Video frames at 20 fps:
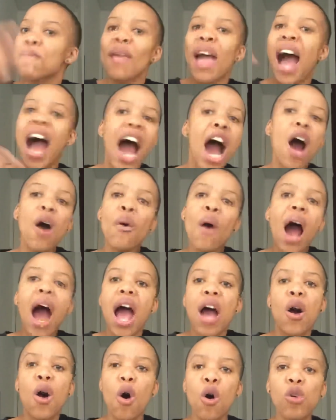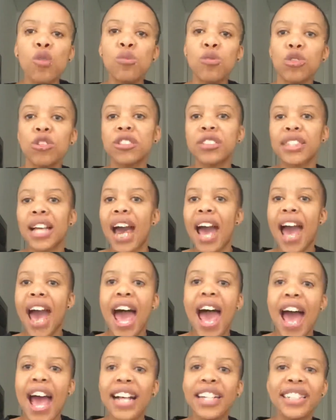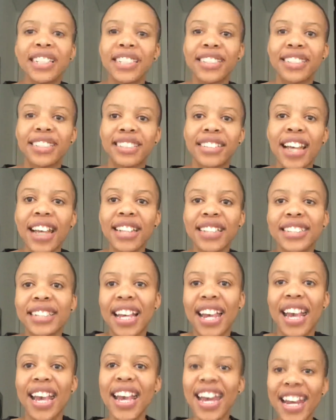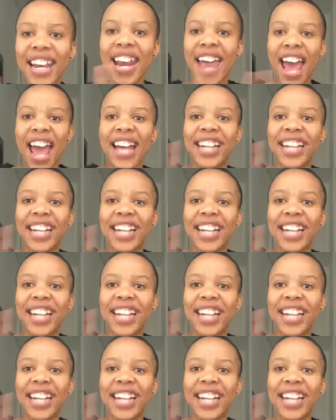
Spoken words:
how I almost had sex in a